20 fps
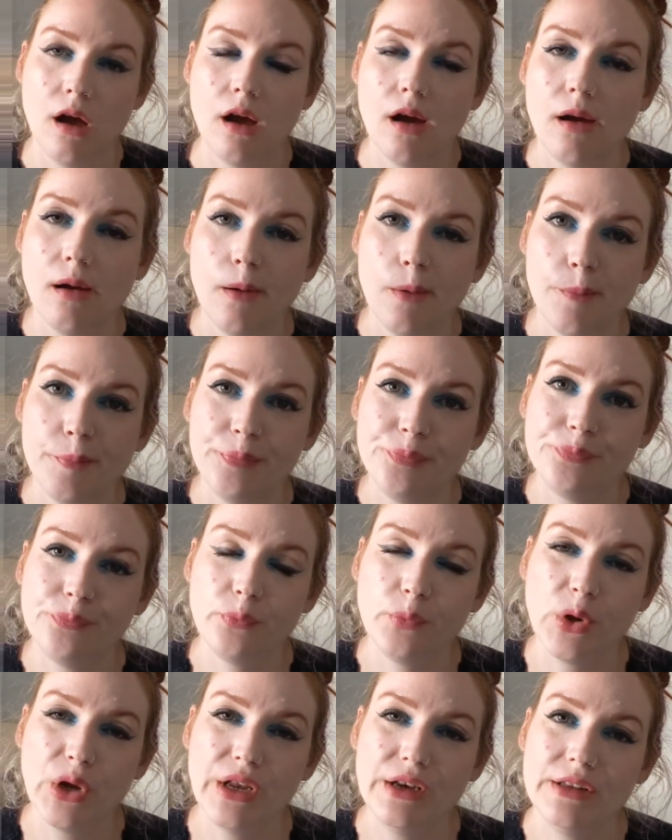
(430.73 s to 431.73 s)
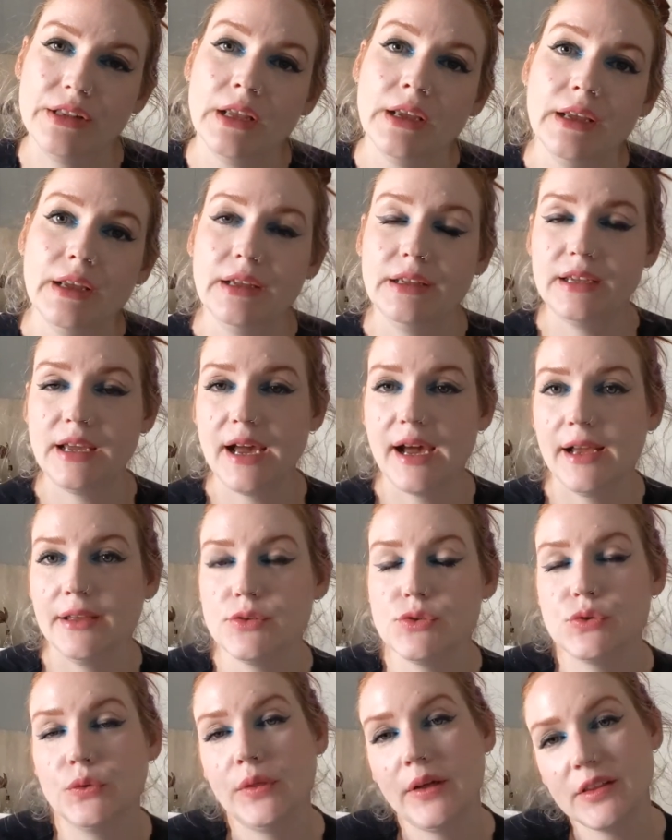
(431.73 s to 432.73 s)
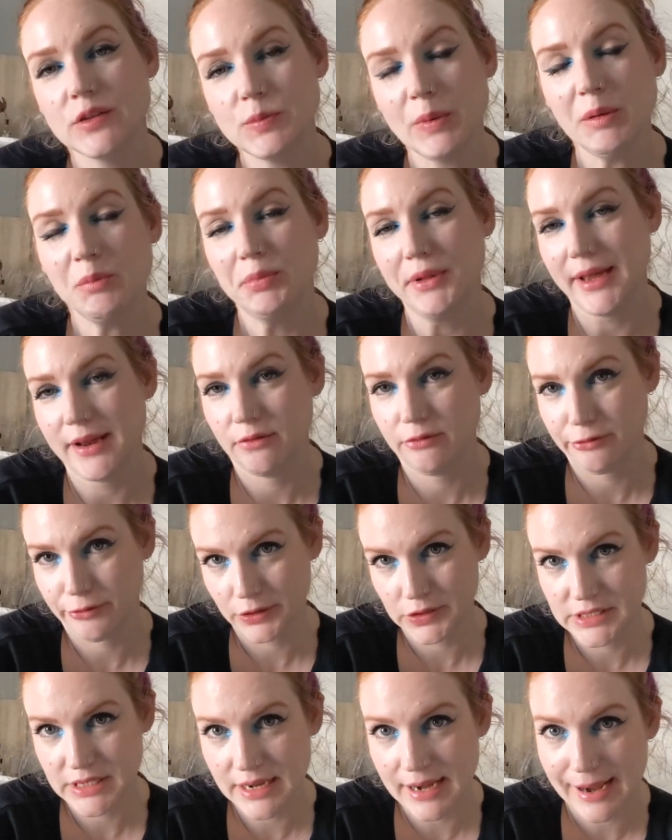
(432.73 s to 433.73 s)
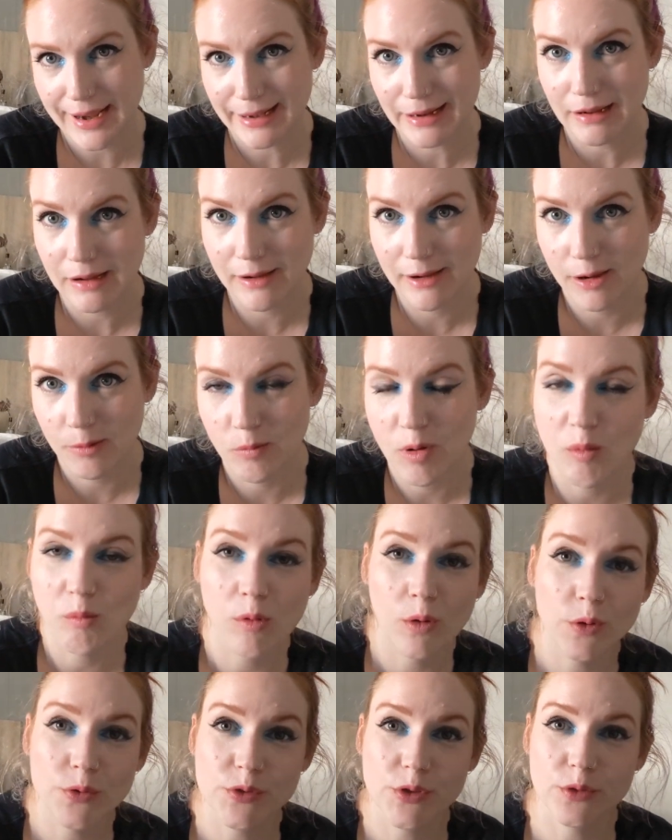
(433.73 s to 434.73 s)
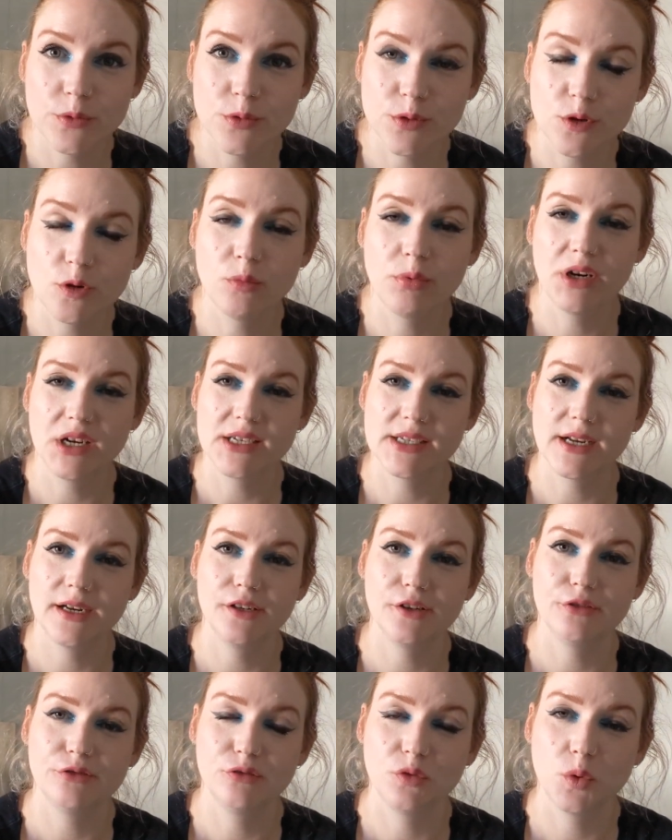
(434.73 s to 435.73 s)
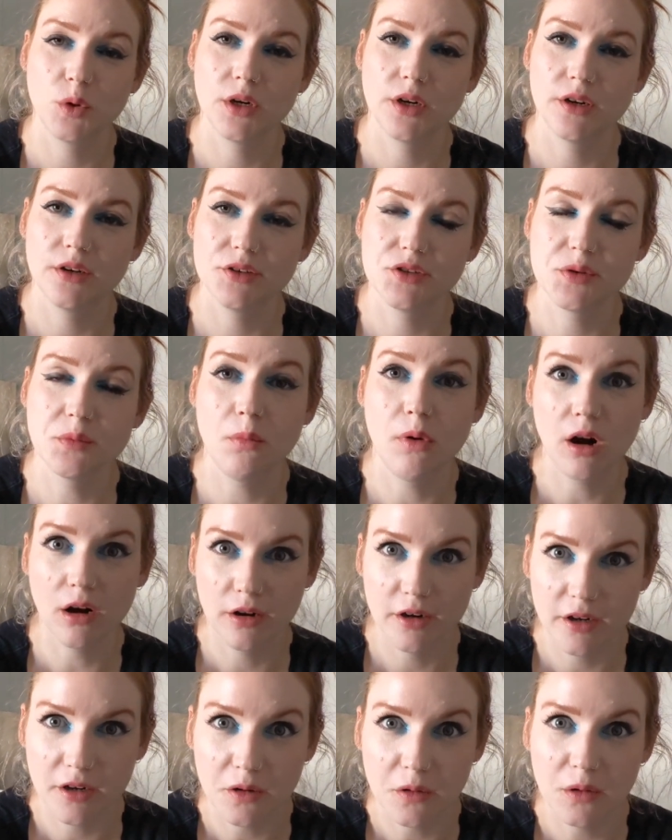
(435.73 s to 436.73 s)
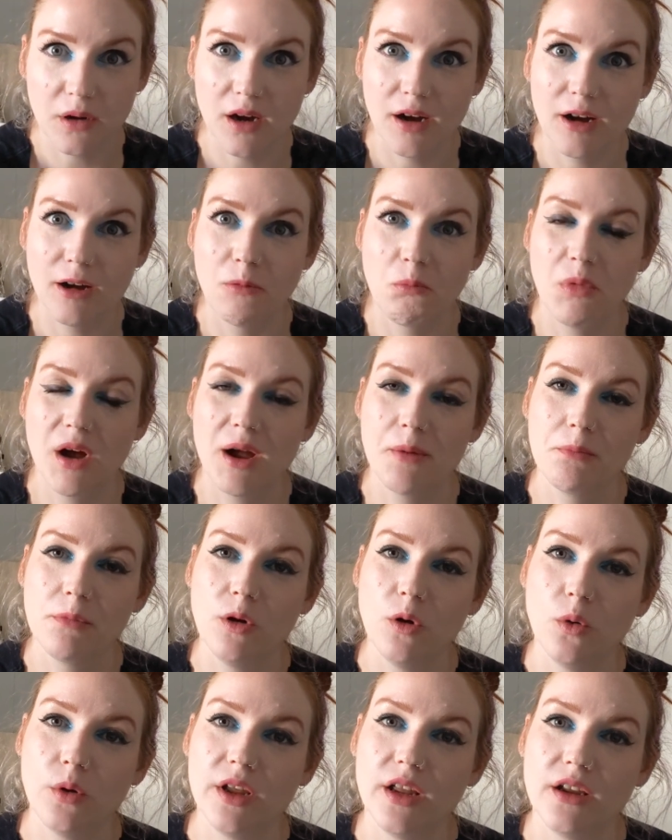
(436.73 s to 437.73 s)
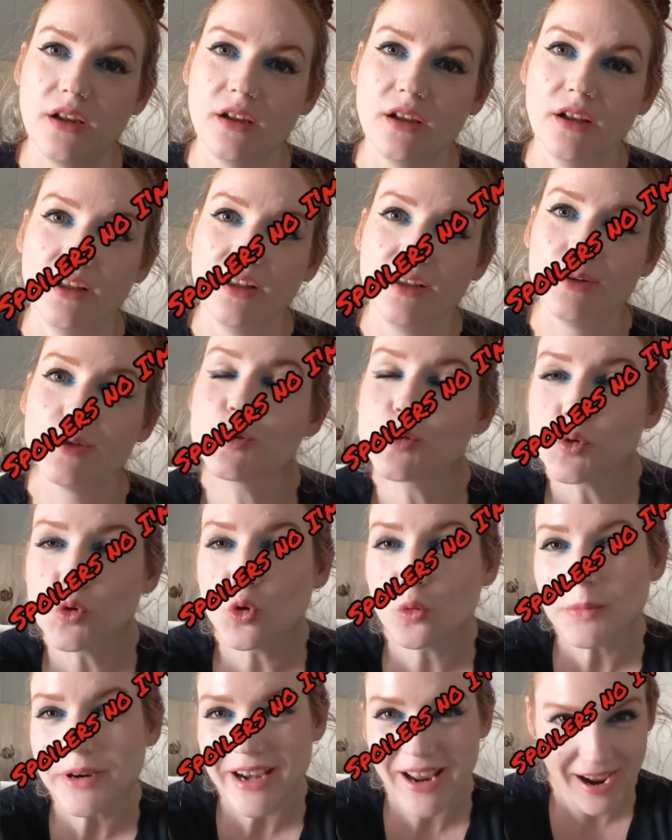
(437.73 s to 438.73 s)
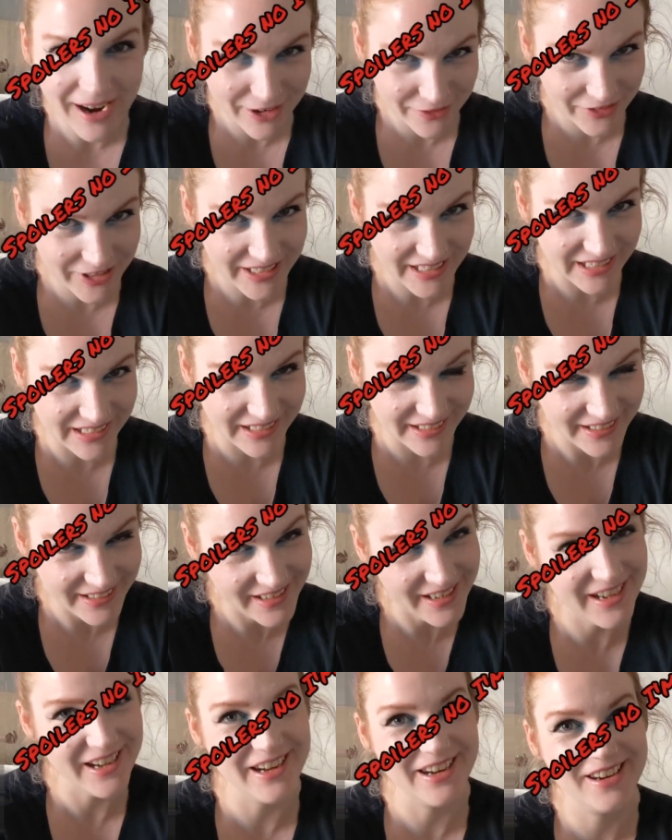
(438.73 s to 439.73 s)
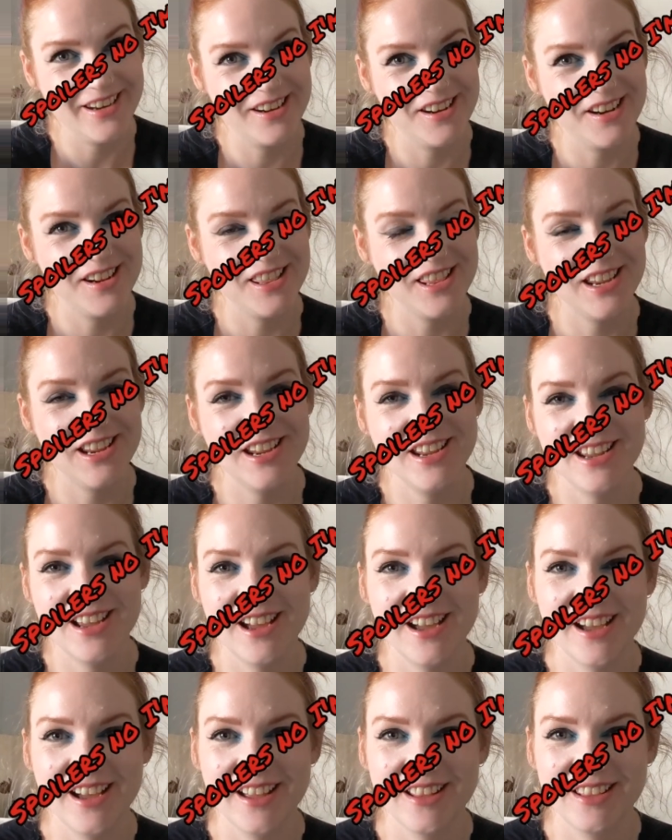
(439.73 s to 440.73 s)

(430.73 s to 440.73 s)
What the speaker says: But yeah, so that's my plan for today. I'm also super excited for tomorrow. I'm going scuba diving in the